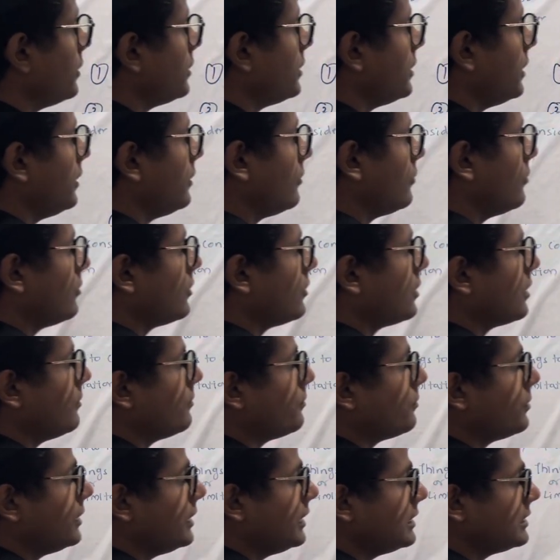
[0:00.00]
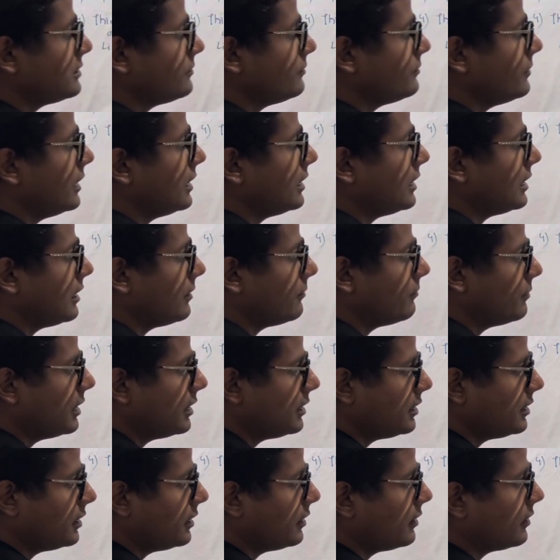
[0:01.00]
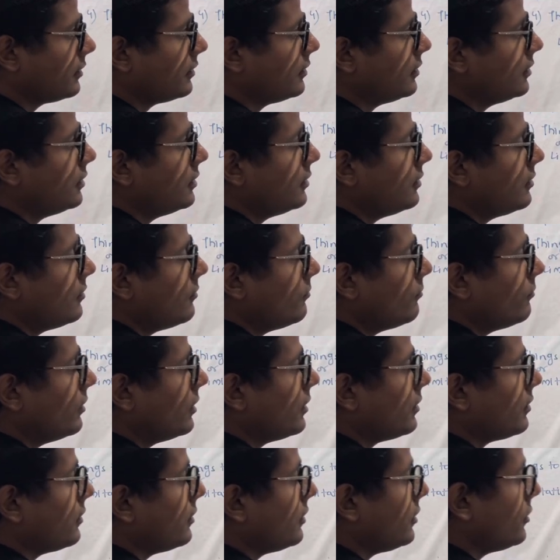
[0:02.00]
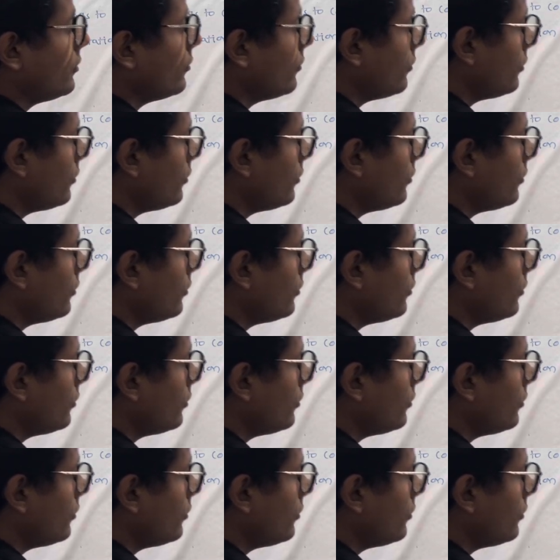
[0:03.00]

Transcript: think, oh, company is better. But you